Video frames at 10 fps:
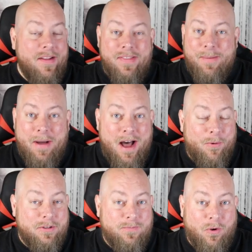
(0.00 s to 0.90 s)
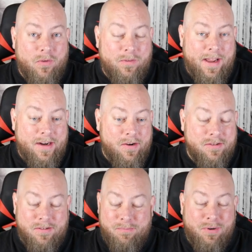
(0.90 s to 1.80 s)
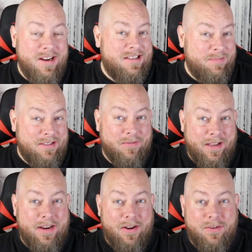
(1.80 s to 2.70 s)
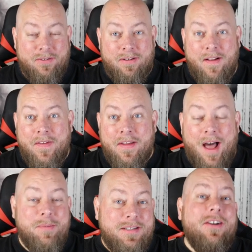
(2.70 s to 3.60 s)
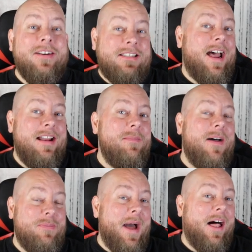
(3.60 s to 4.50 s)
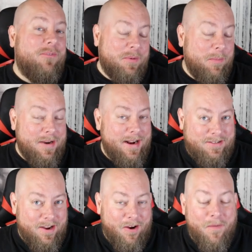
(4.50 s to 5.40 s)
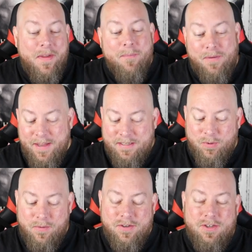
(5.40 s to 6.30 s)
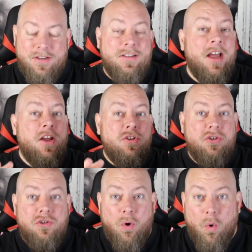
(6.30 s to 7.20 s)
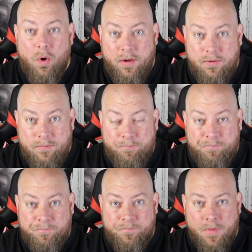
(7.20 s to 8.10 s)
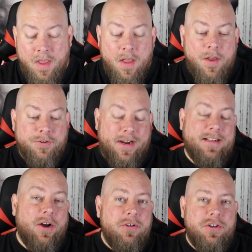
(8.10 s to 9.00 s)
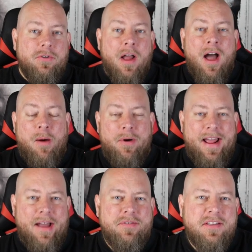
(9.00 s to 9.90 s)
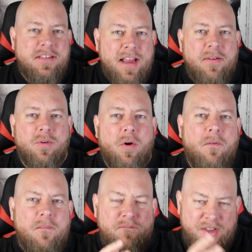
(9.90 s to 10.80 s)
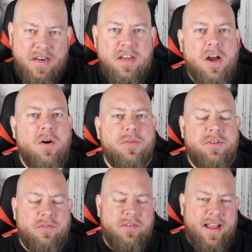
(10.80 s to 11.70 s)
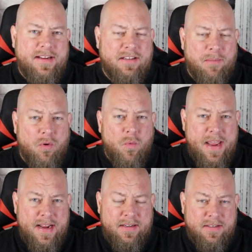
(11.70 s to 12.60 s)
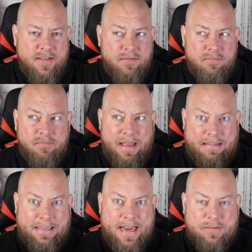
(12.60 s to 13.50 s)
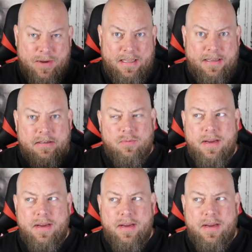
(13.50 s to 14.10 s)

that palette was full of Legos, some pretty expensive Legos. I'm still excited about the palette from a couple nights ago, but this one was just toys. So like I told you, I'm gonna have several videos in the next couple weeks, like last week and this